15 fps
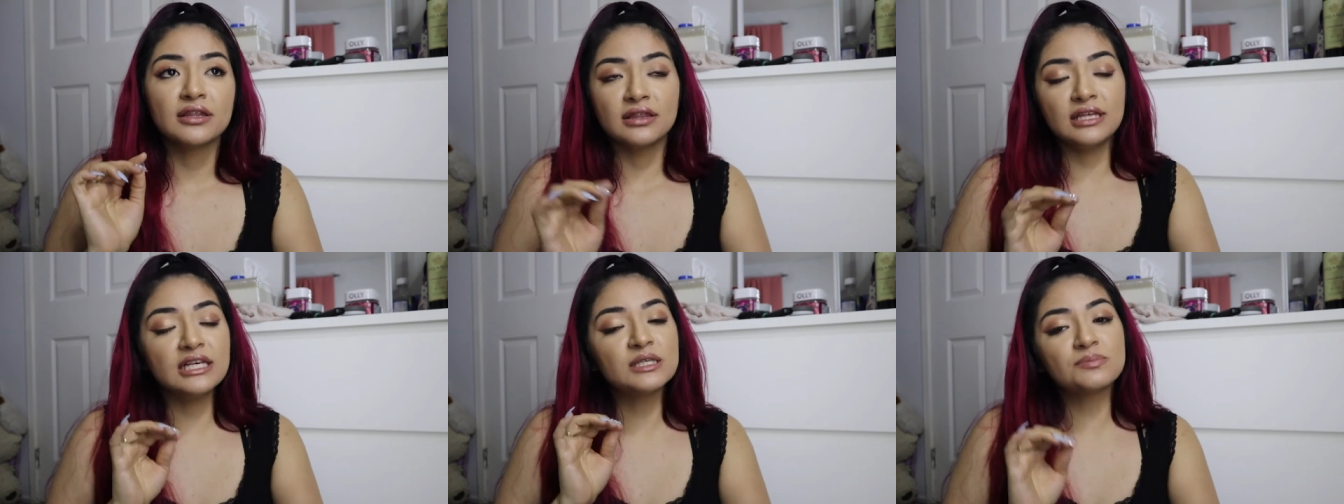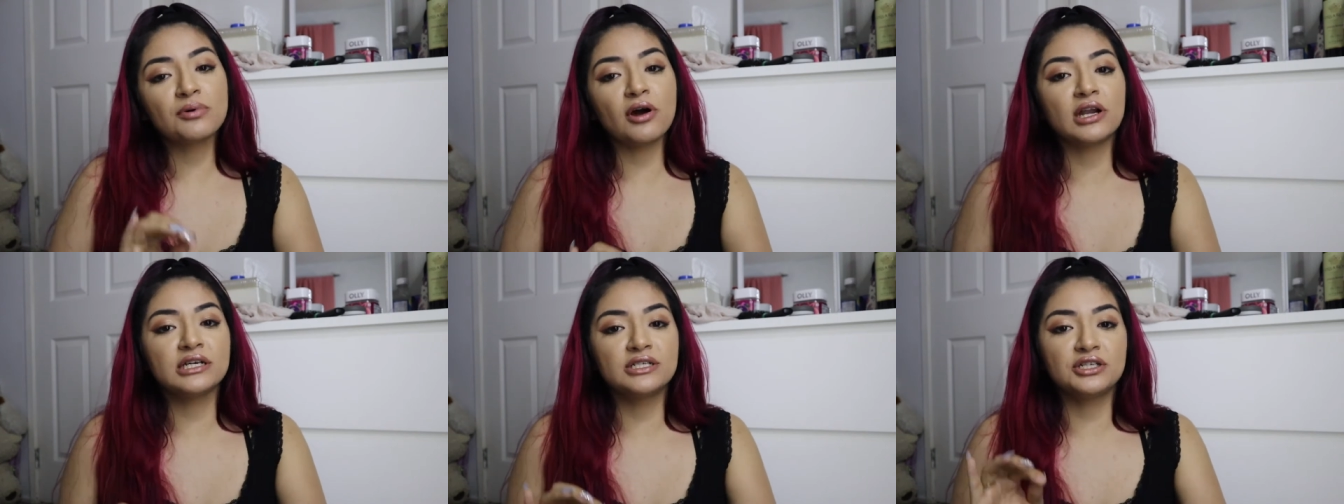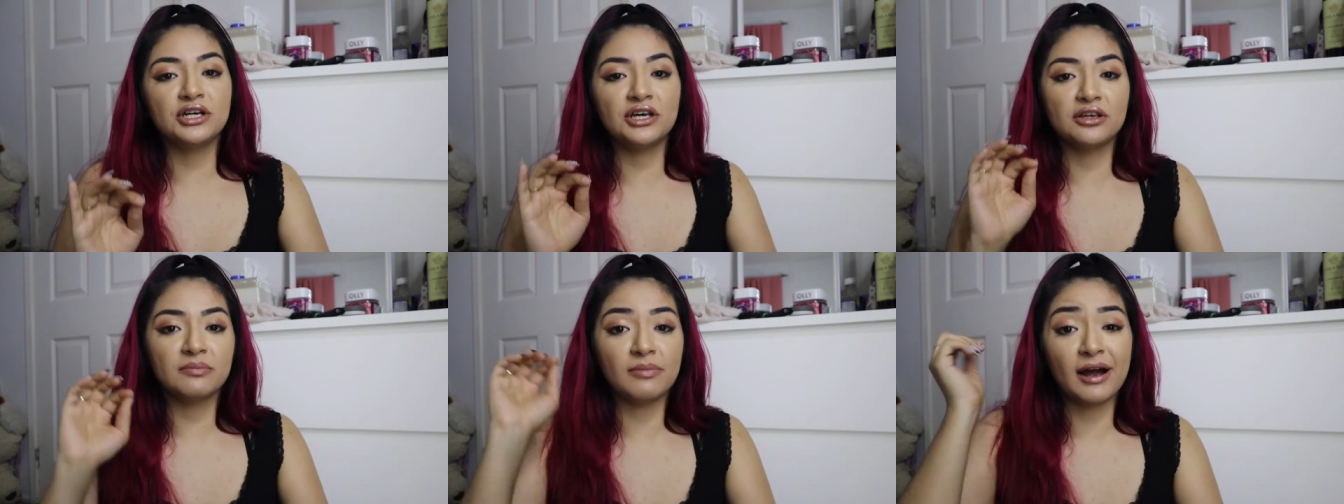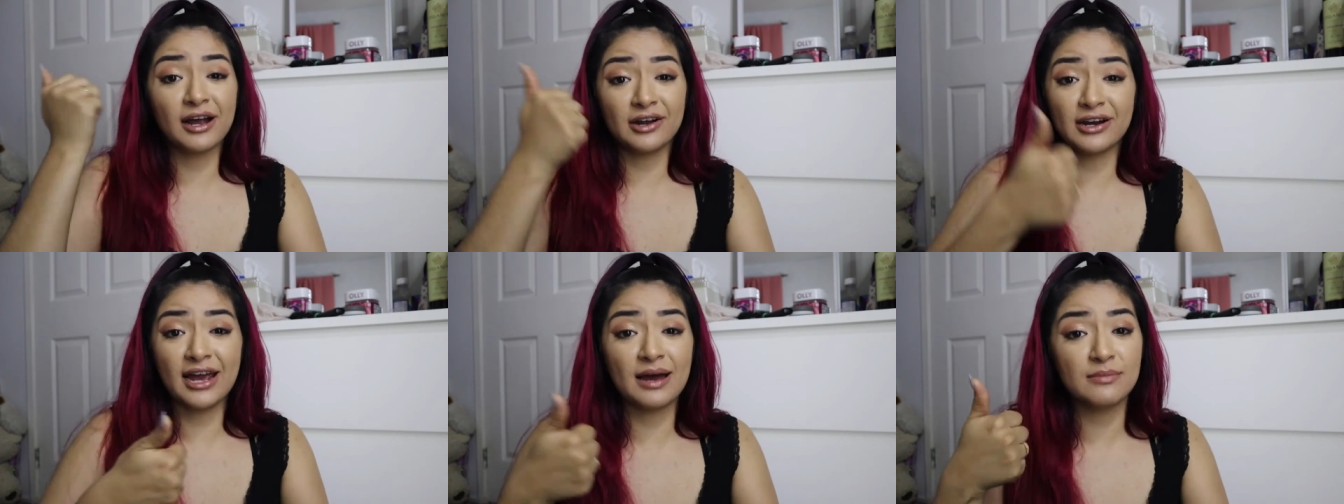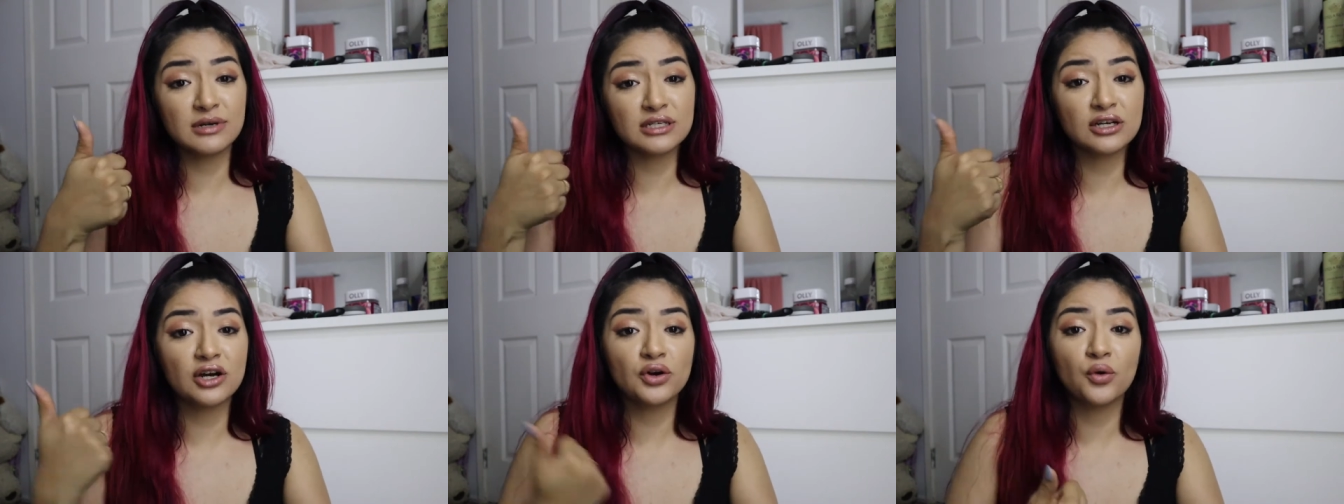these products you can either buy on
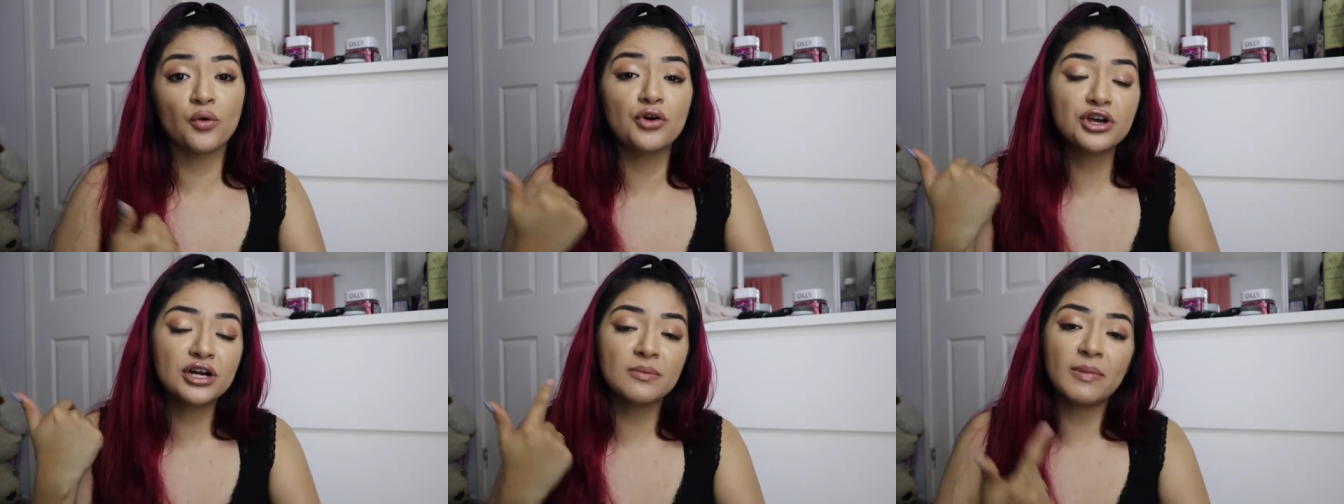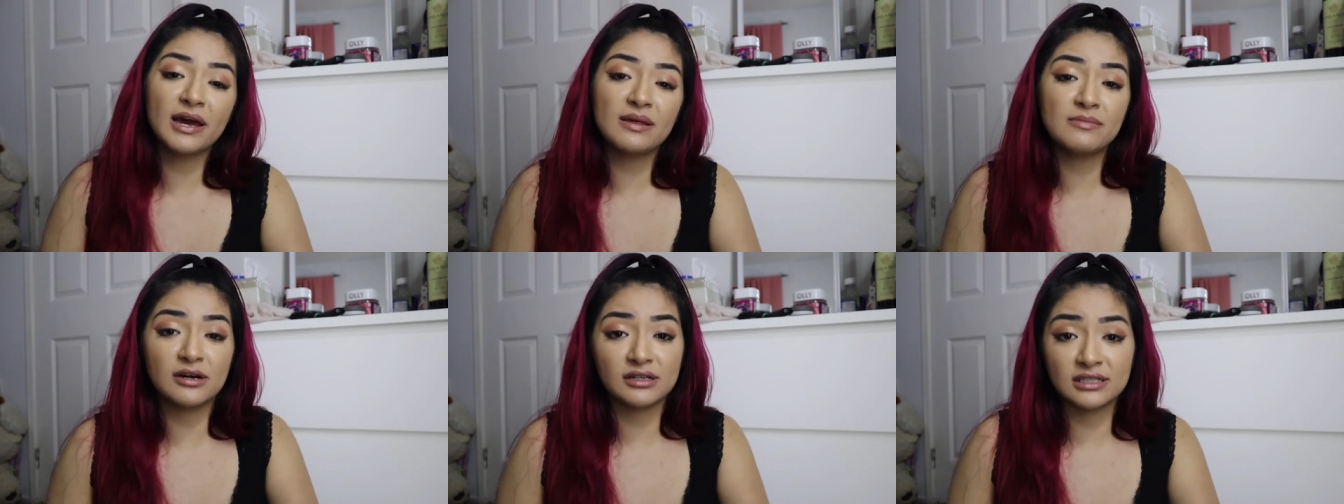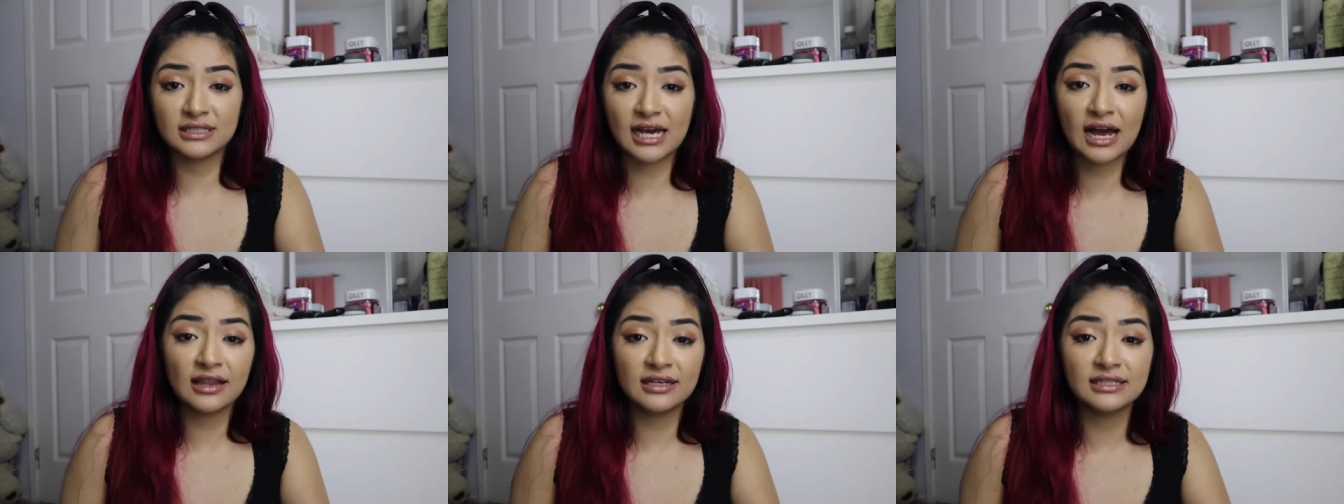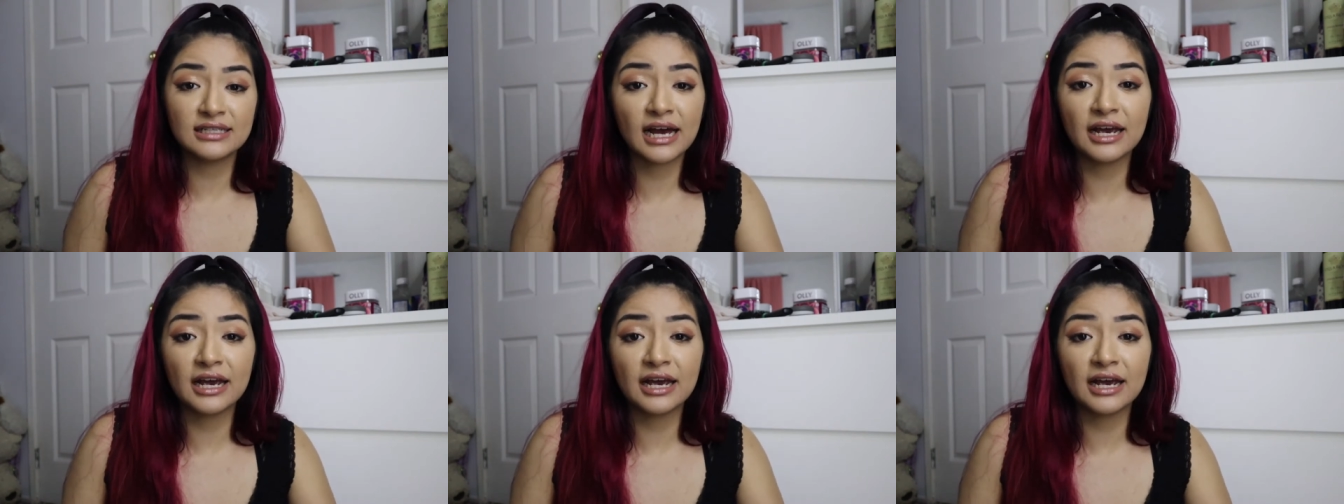Amazon or you could buy them on Sally's.